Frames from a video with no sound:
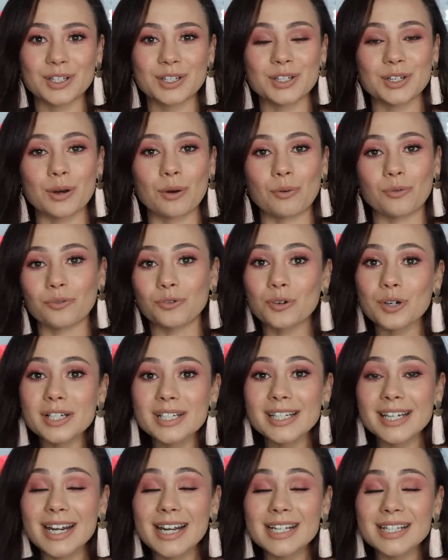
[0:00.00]
So for
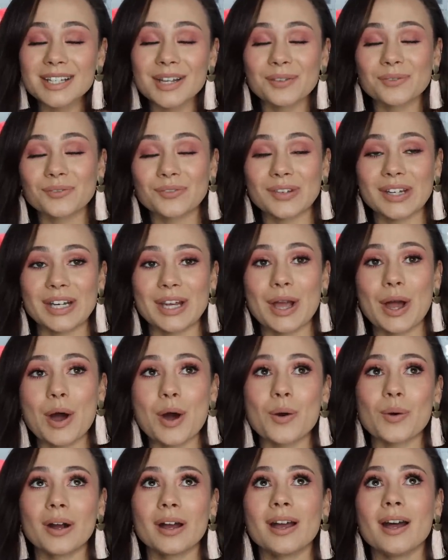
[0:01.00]
today's
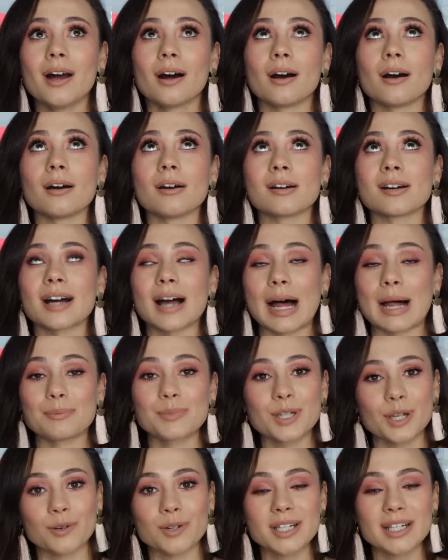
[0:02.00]
video, I'm
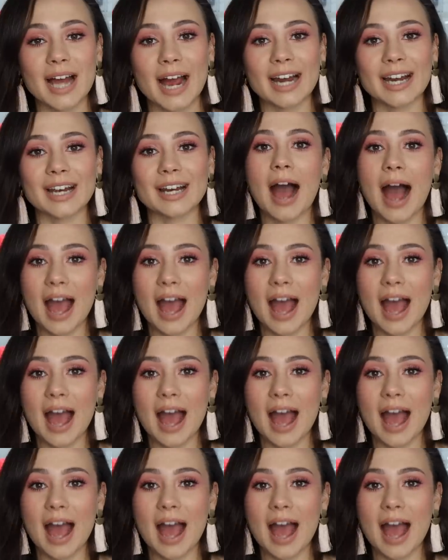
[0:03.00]
so excited.